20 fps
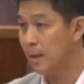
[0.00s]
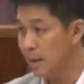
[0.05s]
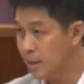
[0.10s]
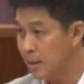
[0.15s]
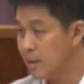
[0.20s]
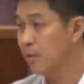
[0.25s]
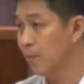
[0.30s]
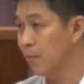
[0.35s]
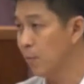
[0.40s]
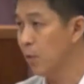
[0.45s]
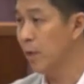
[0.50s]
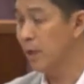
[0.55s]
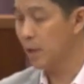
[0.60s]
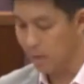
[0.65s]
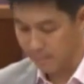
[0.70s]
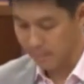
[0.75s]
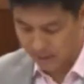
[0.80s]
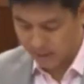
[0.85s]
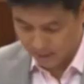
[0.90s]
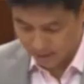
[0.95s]
is fully
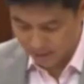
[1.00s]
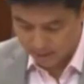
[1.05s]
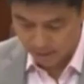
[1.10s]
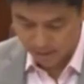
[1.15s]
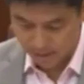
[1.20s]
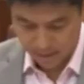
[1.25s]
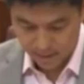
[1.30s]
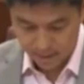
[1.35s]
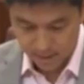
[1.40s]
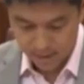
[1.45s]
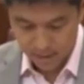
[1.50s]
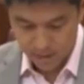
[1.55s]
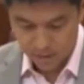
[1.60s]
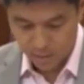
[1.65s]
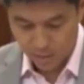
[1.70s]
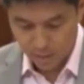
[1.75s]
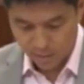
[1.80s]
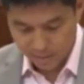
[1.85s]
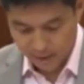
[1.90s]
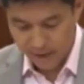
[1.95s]
committed
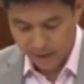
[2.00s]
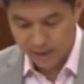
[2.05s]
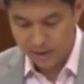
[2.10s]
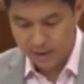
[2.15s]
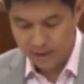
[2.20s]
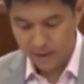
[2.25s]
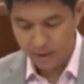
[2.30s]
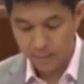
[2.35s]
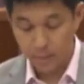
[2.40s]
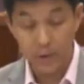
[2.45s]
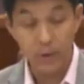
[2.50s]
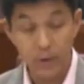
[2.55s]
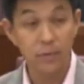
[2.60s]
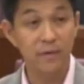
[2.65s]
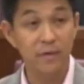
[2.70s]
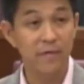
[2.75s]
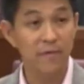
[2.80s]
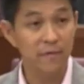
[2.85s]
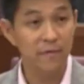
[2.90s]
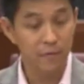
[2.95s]
to providing Singaporeans
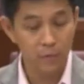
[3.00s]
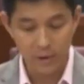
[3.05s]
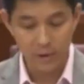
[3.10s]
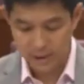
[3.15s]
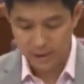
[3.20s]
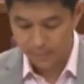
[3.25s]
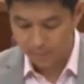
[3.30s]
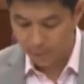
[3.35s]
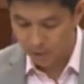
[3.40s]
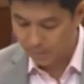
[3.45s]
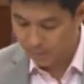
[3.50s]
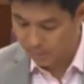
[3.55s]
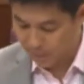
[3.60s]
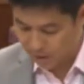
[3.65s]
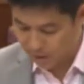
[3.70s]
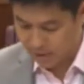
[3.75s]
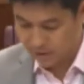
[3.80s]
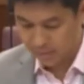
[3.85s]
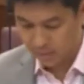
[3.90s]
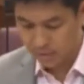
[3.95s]
with the fullest support
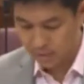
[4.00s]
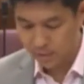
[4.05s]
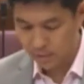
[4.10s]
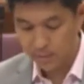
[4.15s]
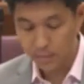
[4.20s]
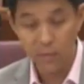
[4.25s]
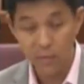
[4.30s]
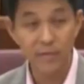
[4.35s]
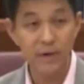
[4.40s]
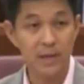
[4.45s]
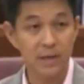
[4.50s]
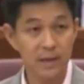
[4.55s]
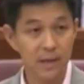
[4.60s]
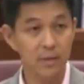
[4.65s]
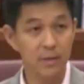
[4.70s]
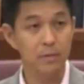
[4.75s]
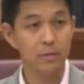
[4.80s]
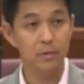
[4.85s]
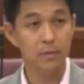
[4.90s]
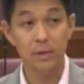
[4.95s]
possible to improve their
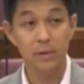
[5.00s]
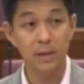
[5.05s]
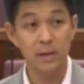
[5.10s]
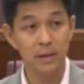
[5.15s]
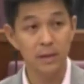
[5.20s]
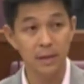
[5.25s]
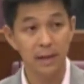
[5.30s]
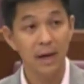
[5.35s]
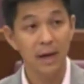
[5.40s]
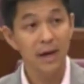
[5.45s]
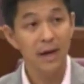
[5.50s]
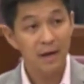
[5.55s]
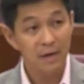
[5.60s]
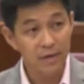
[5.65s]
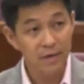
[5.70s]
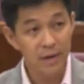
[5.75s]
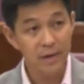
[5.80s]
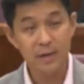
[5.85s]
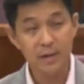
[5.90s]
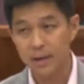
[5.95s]
skills through CET.
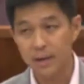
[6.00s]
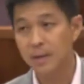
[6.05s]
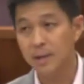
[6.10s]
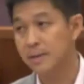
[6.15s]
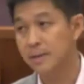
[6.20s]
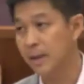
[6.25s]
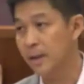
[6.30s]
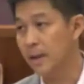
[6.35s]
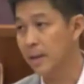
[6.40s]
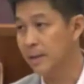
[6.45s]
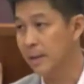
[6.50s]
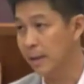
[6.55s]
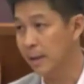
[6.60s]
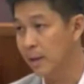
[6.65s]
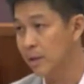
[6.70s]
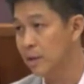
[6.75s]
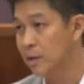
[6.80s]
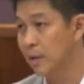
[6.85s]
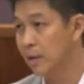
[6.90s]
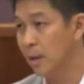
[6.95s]
This is the cutting
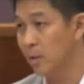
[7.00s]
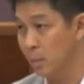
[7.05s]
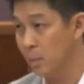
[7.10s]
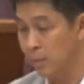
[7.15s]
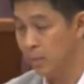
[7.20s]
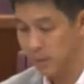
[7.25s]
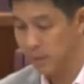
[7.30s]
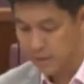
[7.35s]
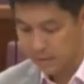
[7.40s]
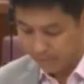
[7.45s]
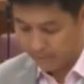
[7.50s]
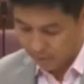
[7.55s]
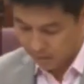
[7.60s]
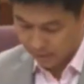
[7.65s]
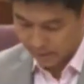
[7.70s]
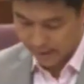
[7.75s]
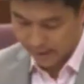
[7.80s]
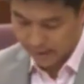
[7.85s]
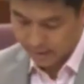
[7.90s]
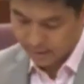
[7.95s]
edge, and we will
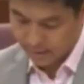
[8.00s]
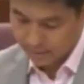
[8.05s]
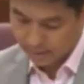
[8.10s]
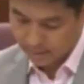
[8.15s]
support that.